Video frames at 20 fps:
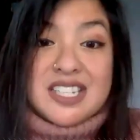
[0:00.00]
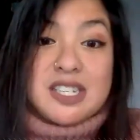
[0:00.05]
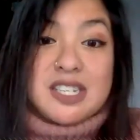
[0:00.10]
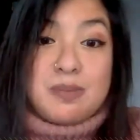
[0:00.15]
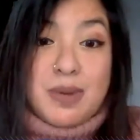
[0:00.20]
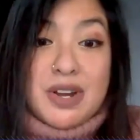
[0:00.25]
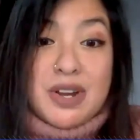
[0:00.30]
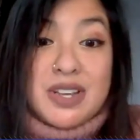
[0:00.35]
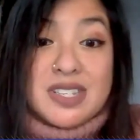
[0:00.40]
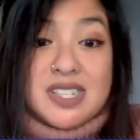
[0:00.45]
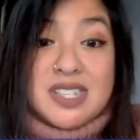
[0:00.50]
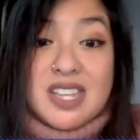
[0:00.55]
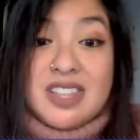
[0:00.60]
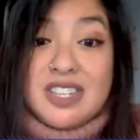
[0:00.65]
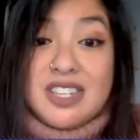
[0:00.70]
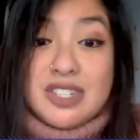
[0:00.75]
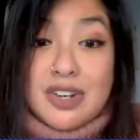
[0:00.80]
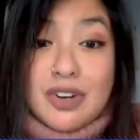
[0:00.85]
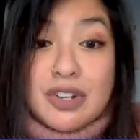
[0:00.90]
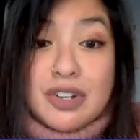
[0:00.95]
experience that
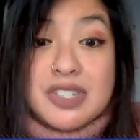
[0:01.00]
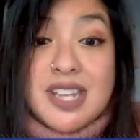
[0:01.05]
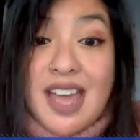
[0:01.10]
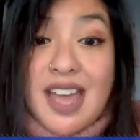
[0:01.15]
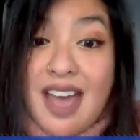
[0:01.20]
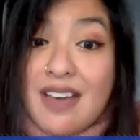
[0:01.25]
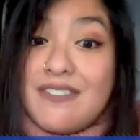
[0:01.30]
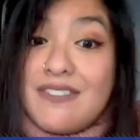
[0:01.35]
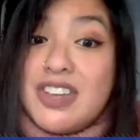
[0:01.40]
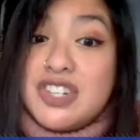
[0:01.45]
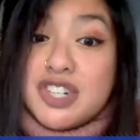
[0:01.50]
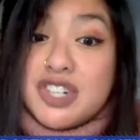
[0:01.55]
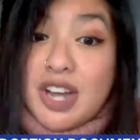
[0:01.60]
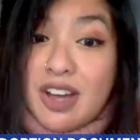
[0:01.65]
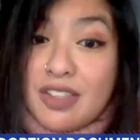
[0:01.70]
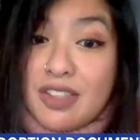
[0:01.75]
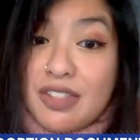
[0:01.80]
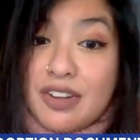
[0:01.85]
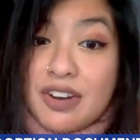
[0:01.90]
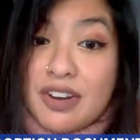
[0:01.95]
these girls have each
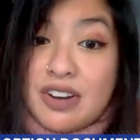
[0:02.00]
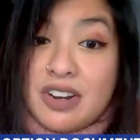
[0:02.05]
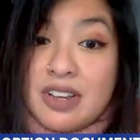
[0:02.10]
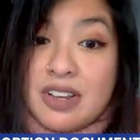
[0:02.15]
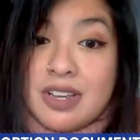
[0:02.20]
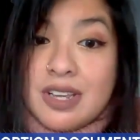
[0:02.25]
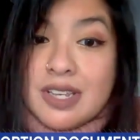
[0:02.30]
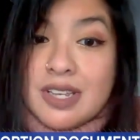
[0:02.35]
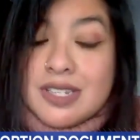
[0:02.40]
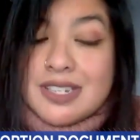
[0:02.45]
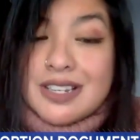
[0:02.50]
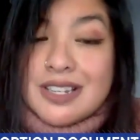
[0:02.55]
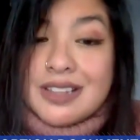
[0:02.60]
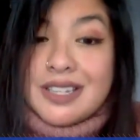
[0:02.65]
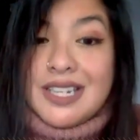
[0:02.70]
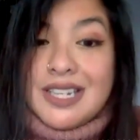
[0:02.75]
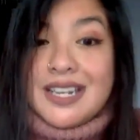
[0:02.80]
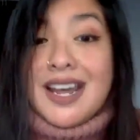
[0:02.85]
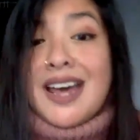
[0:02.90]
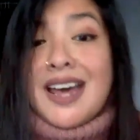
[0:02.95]
other to
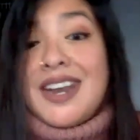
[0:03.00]
lean